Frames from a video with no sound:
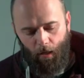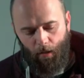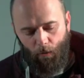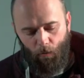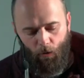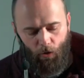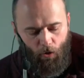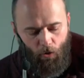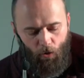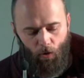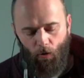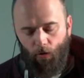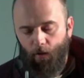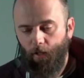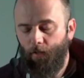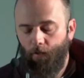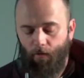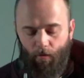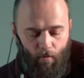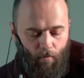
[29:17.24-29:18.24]
And then we just log
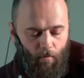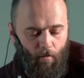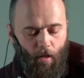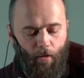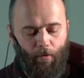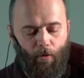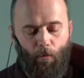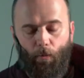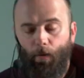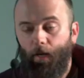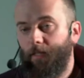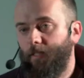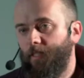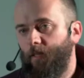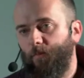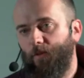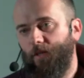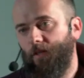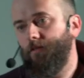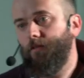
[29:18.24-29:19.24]
it and then we
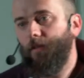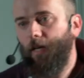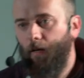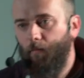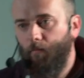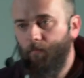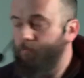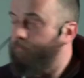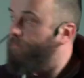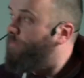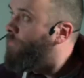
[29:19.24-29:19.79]
accept it. Yeah.